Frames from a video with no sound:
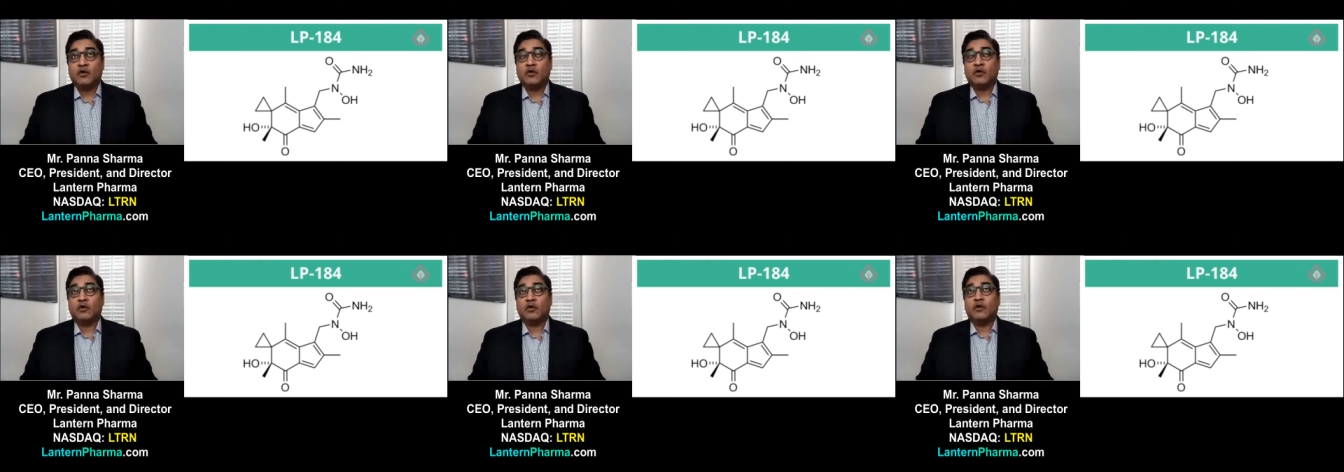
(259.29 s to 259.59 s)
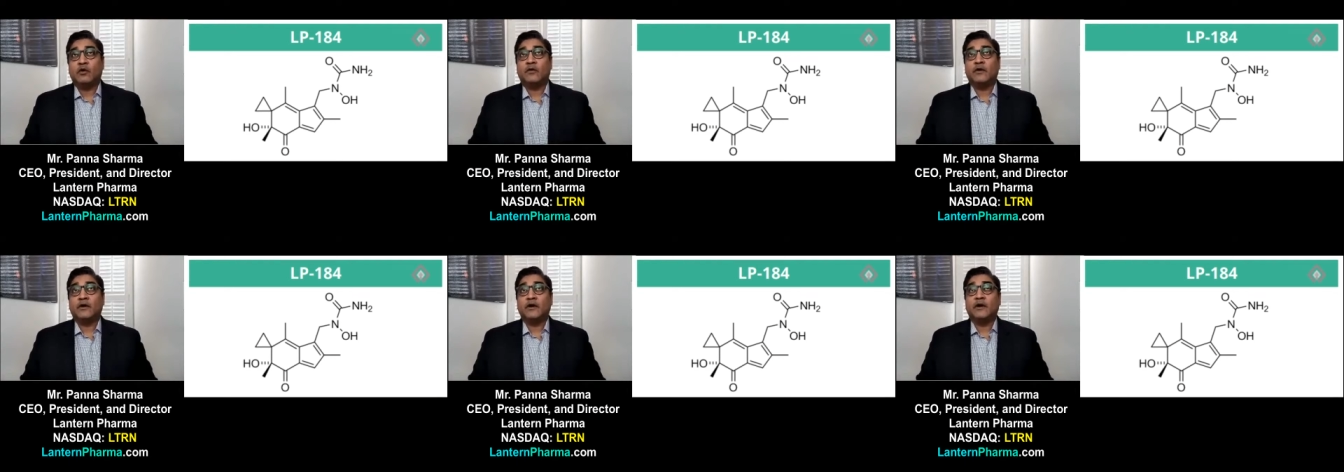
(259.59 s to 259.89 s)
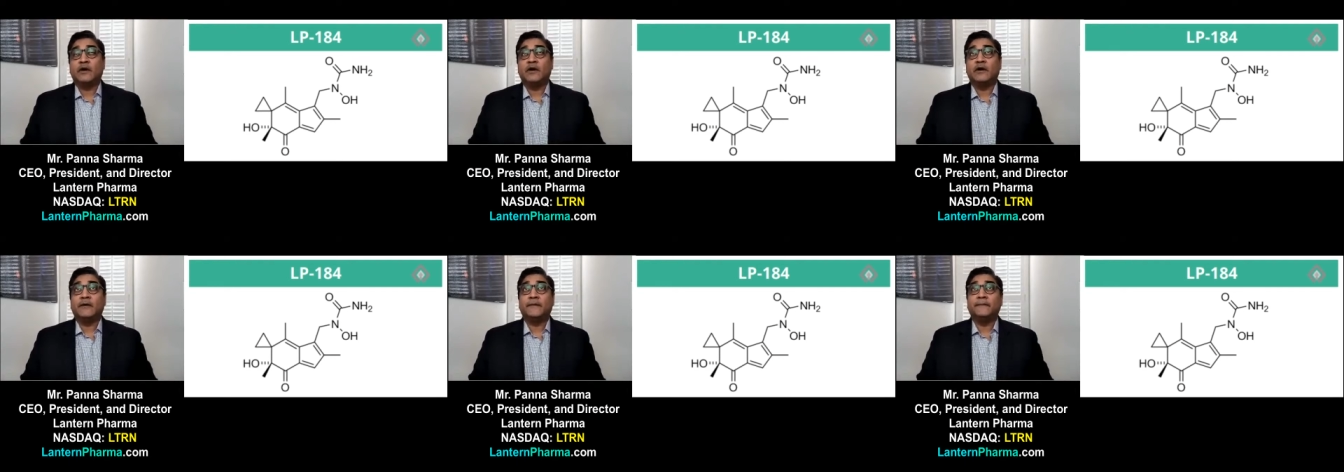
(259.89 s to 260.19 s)
or
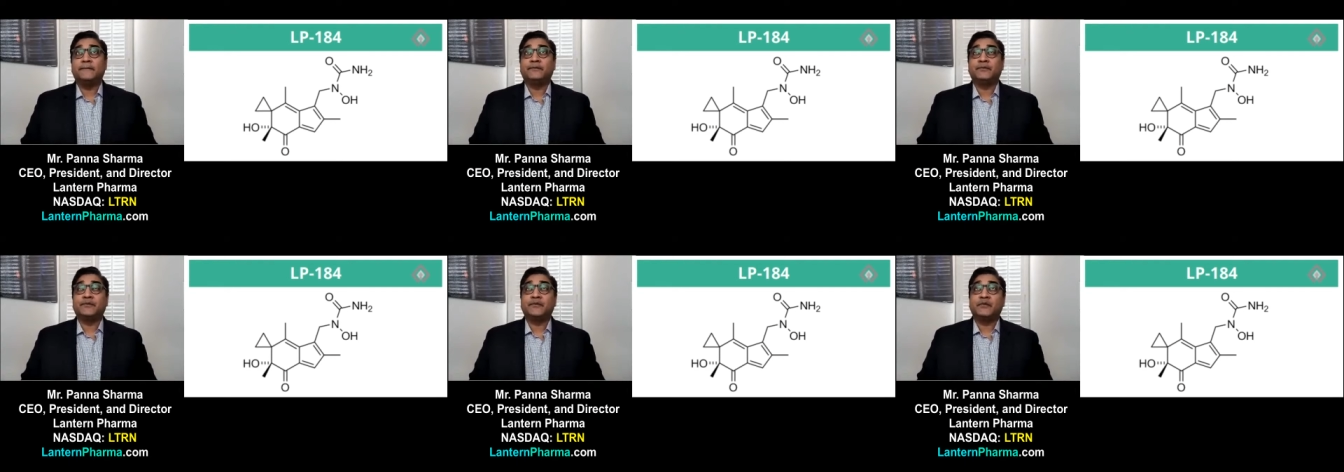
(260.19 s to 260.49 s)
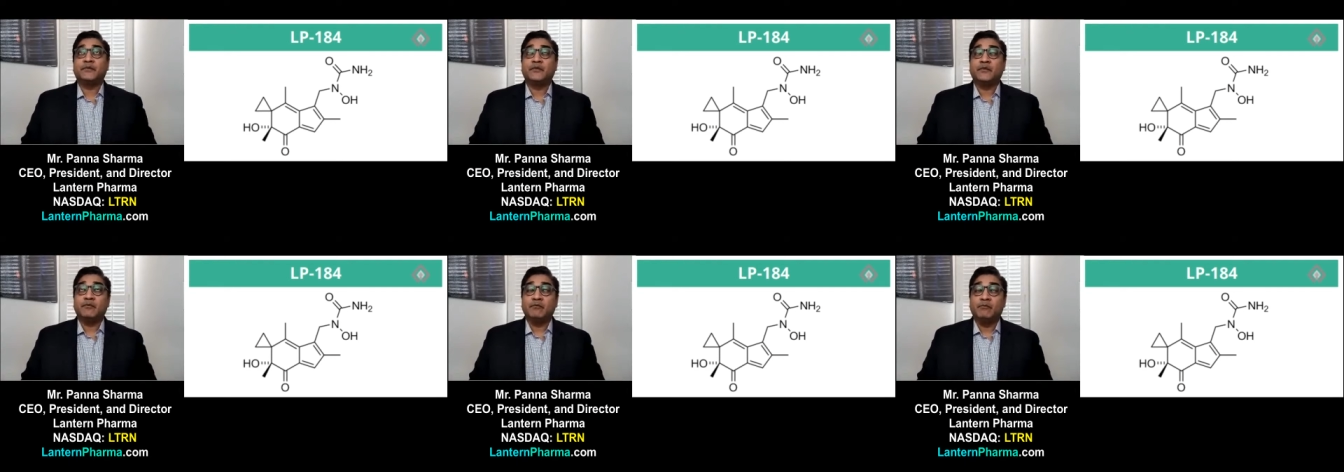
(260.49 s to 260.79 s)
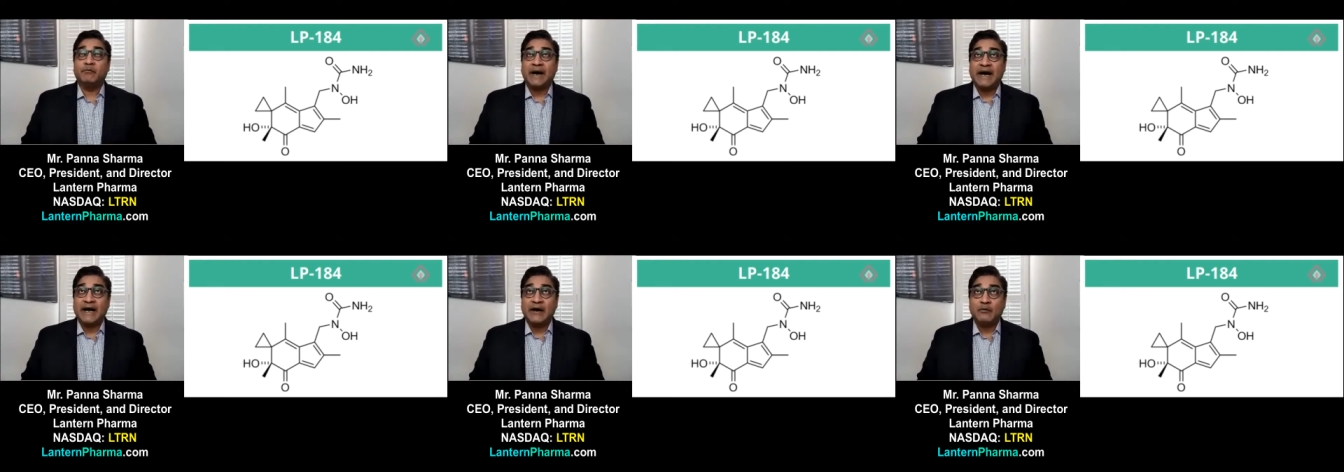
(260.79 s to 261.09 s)
the
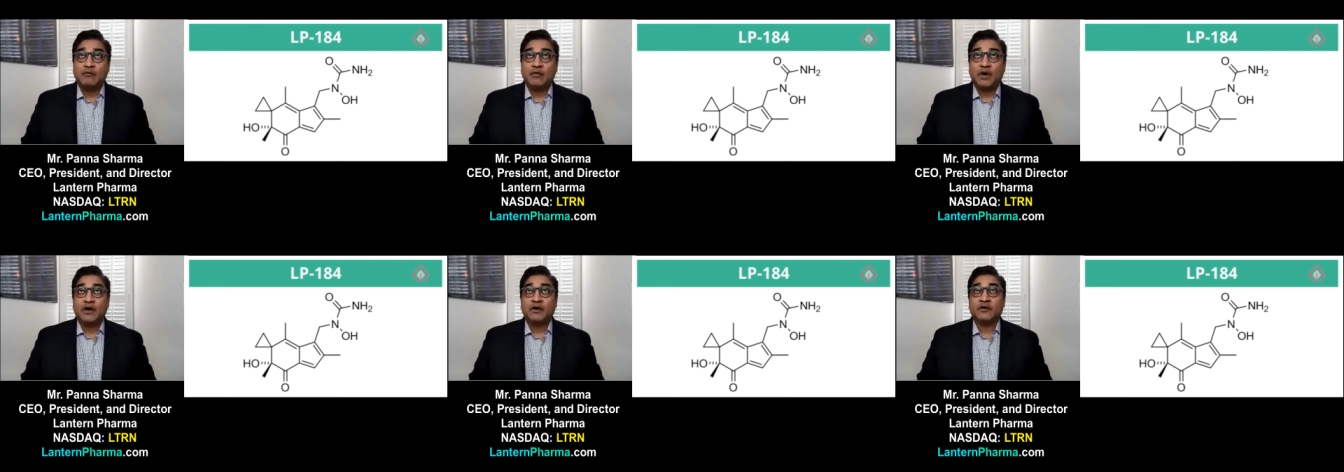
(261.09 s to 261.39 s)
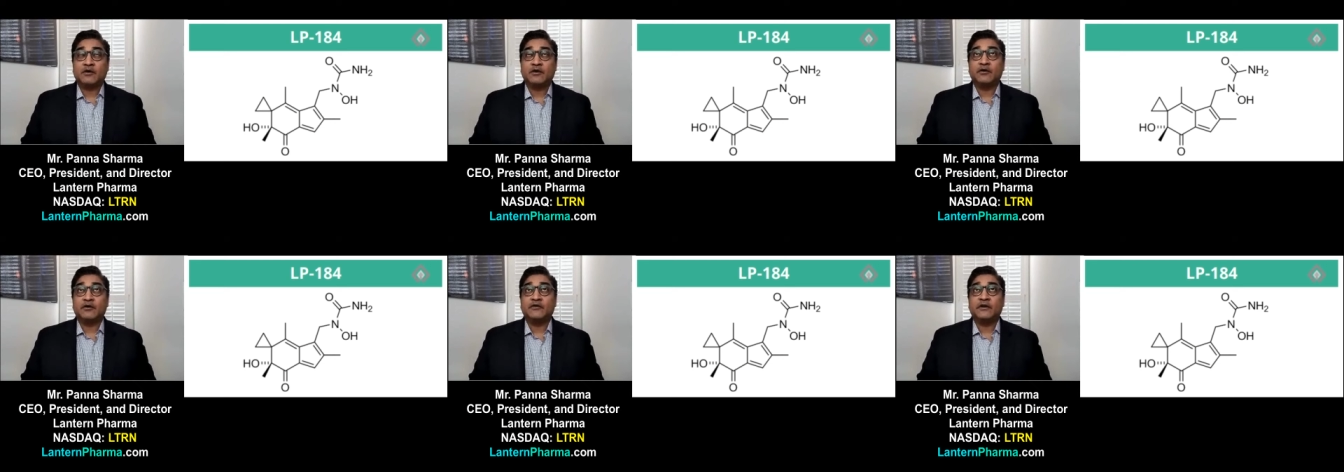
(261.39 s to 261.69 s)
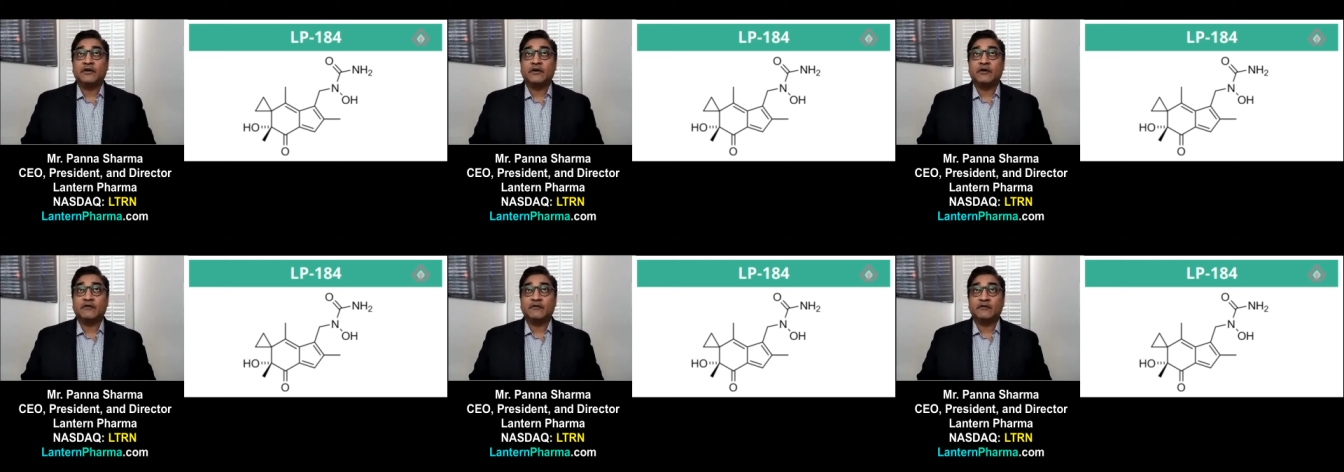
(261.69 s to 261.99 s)
biomarkers
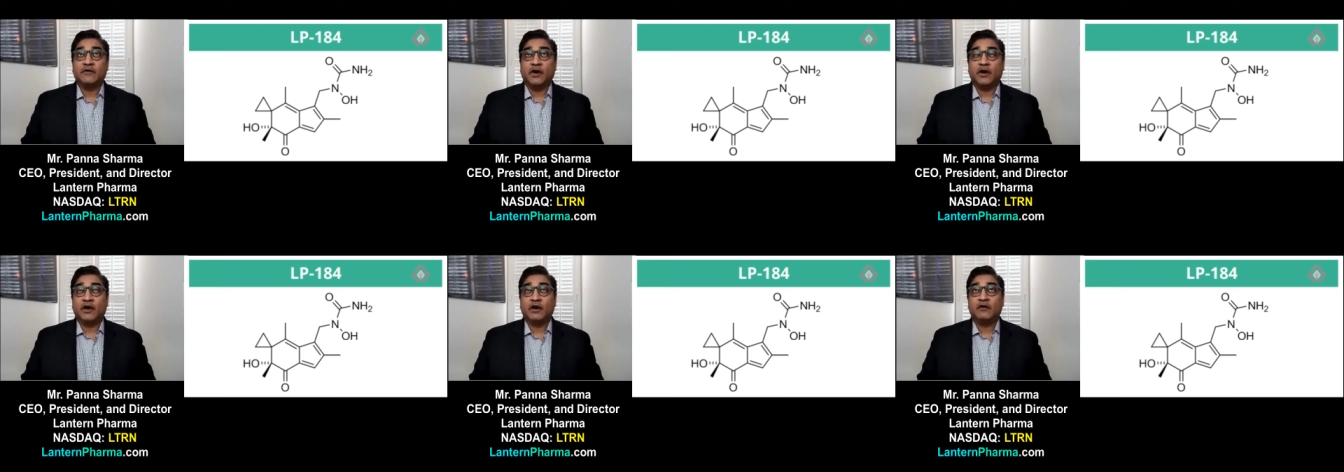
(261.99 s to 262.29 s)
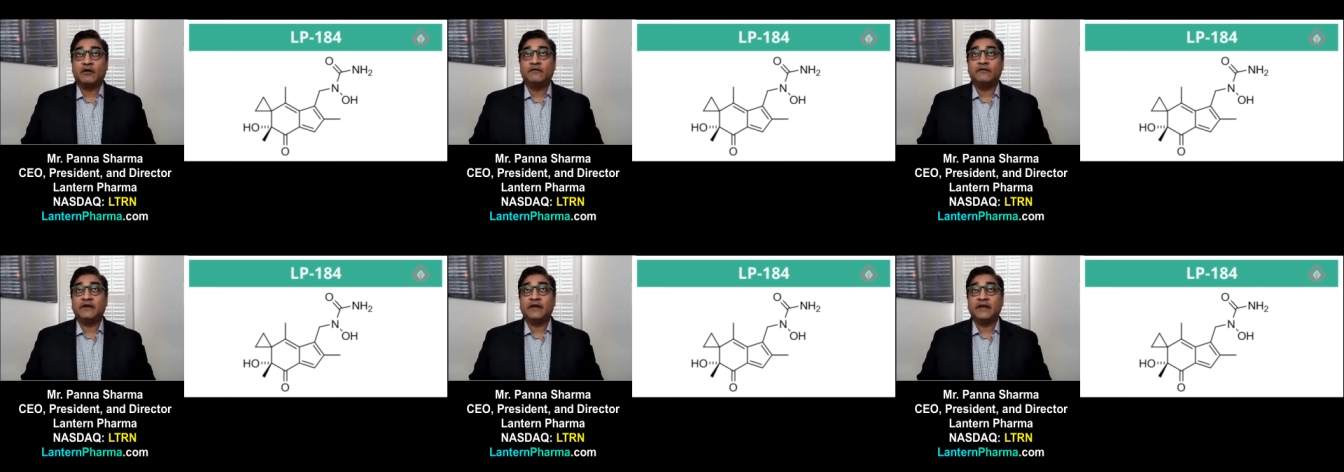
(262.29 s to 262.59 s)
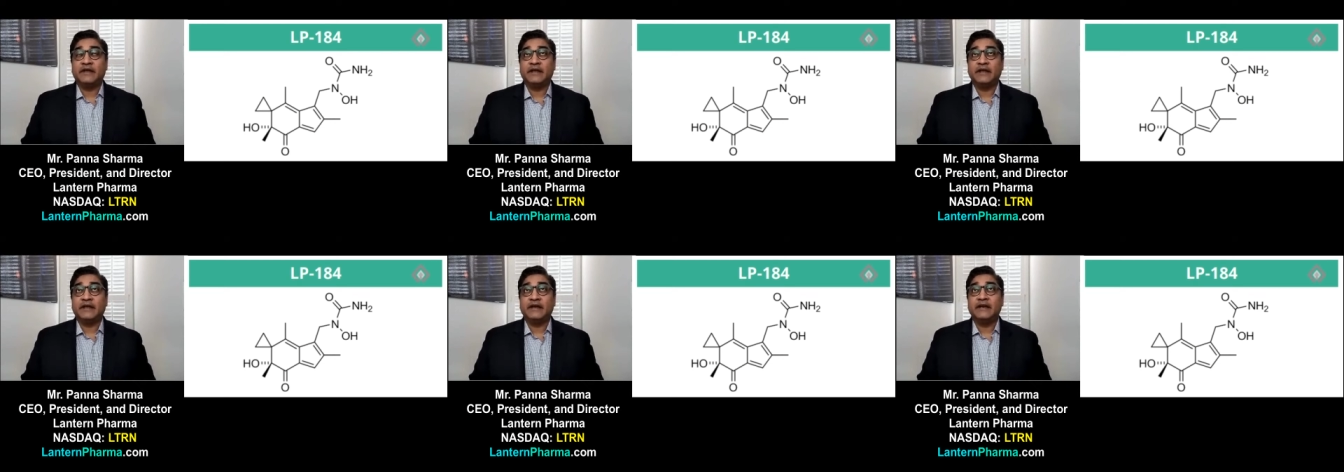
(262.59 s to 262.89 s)
that are involved
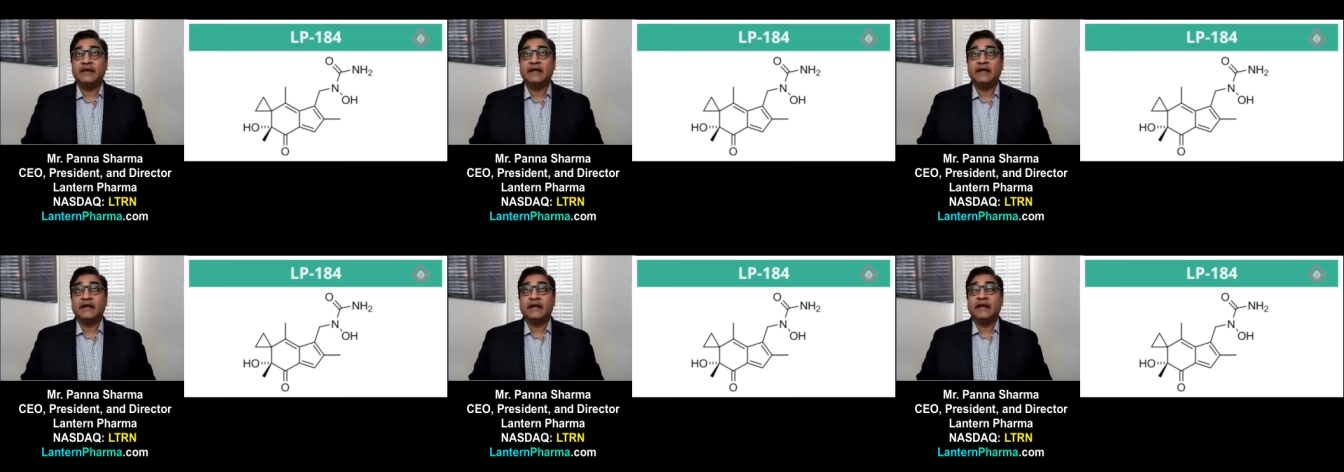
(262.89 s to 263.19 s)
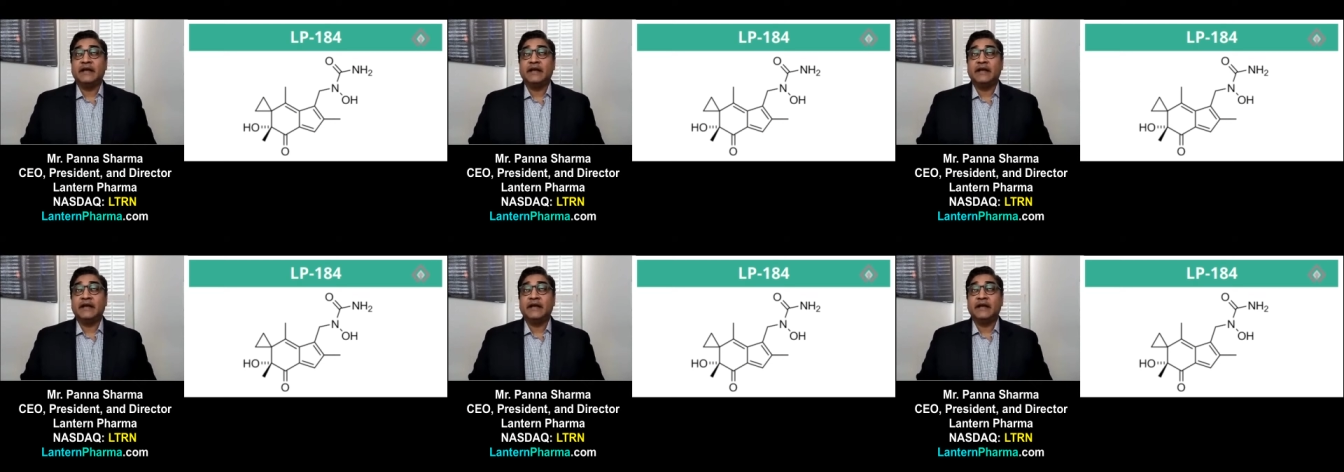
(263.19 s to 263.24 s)
in